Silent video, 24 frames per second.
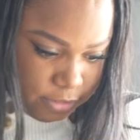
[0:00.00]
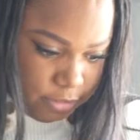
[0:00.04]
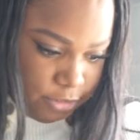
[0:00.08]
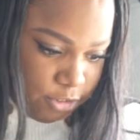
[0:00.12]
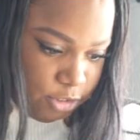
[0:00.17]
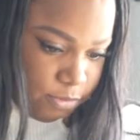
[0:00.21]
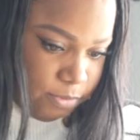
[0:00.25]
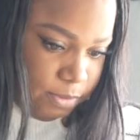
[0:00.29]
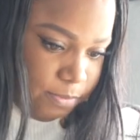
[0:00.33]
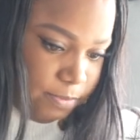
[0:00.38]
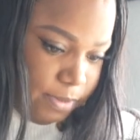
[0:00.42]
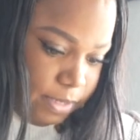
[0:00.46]

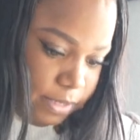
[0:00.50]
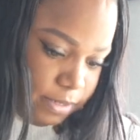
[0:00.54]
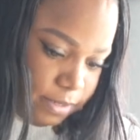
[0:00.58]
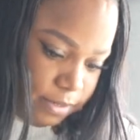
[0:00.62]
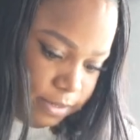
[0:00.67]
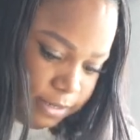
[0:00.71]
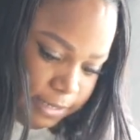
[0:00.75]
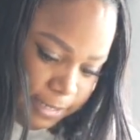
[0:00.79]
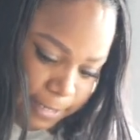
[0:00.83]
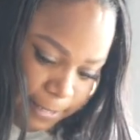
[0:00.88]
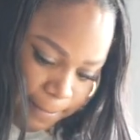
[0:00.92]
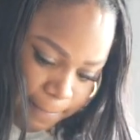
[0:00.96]
little bit
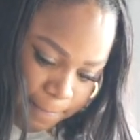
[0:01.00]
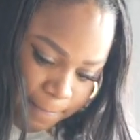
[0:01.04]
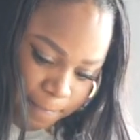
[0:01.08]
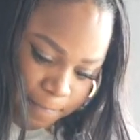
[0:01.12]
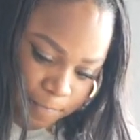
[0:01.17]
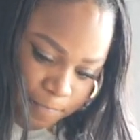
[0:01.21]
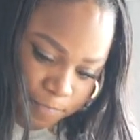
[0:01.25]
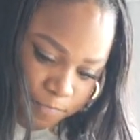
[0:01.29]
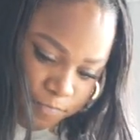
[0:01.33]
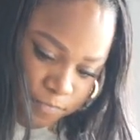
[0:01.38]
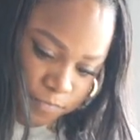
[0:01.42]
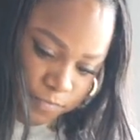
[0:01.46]
better.
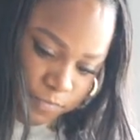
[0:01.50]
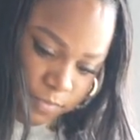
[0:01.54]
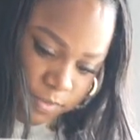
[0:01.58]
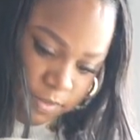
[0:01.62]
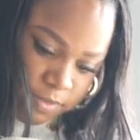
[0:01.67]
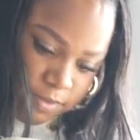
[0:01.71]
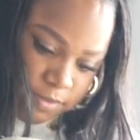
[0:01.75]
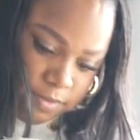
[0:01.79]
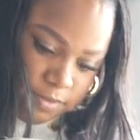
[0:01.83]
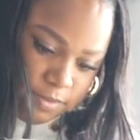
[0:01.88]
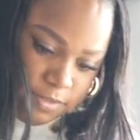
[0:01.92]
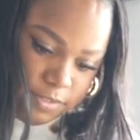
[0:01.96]

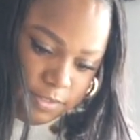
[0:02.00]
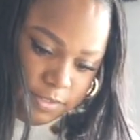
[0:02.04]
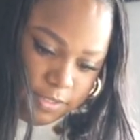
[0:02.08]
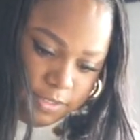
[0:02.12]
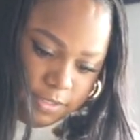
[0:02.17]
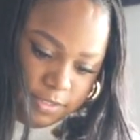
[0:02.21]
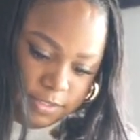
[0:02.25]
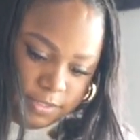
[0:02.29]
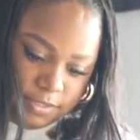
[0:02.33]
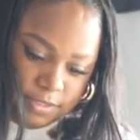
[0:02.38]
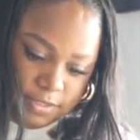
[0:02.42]
Let's get his